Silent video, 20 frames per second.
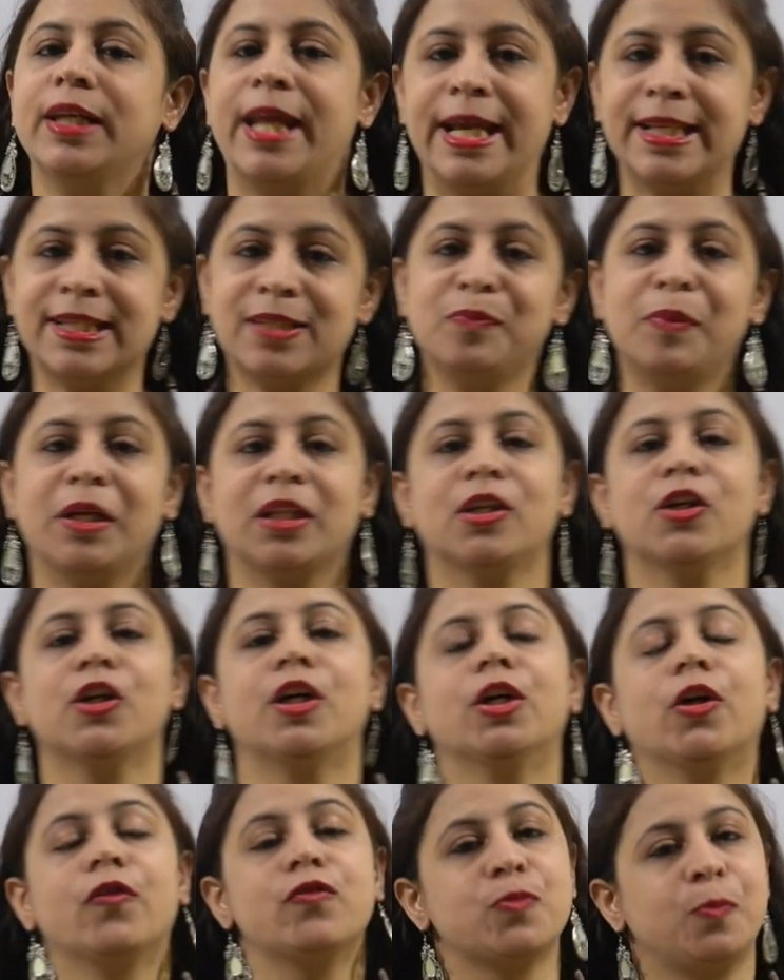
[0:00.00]
next
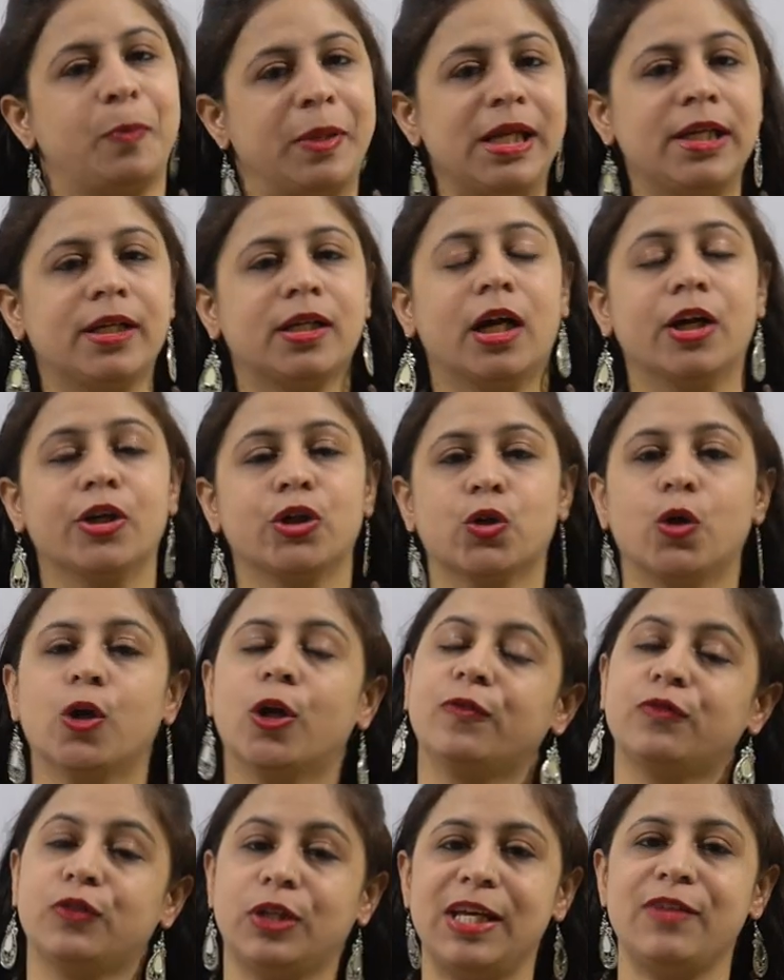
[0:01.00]
method of speed
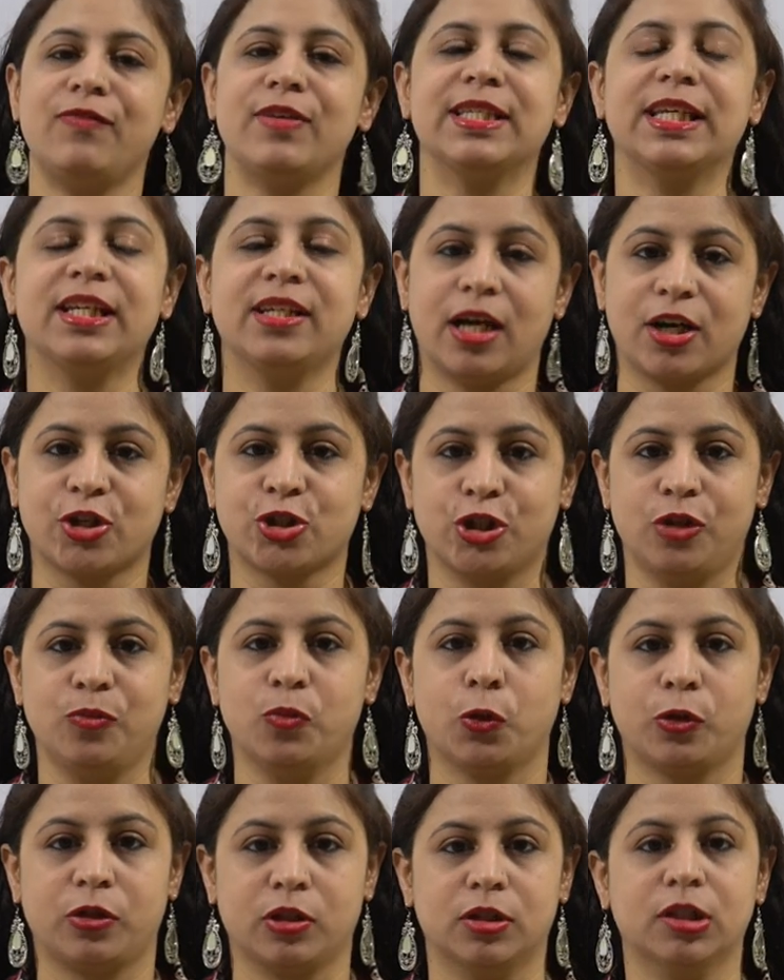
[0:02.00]
control of three-phase
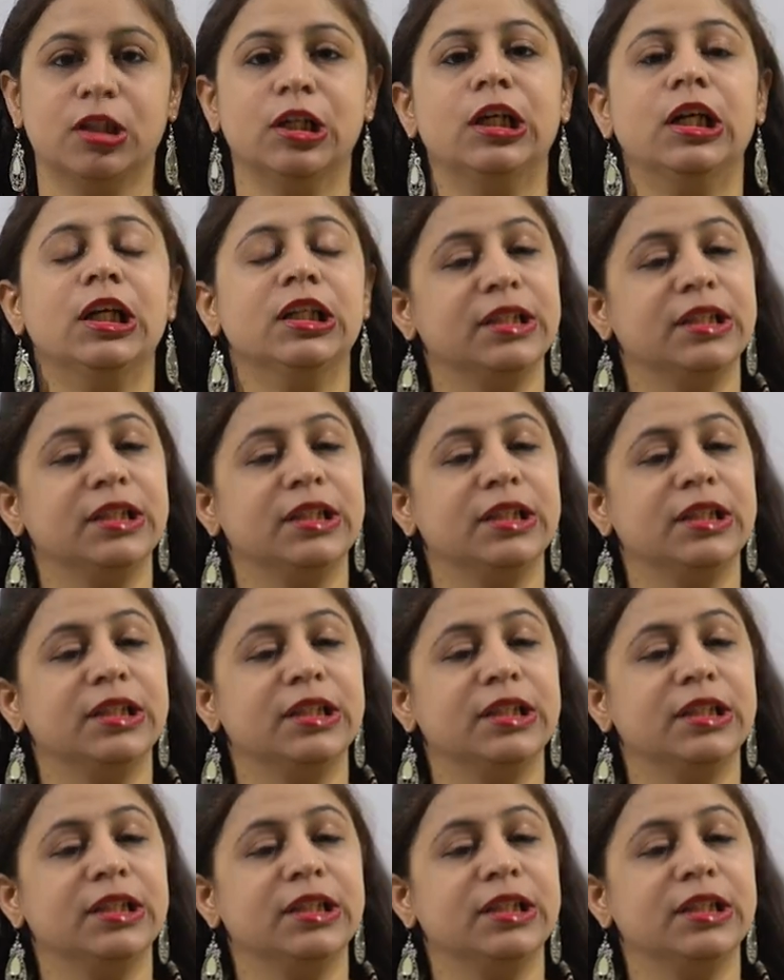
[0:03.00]
induction motor.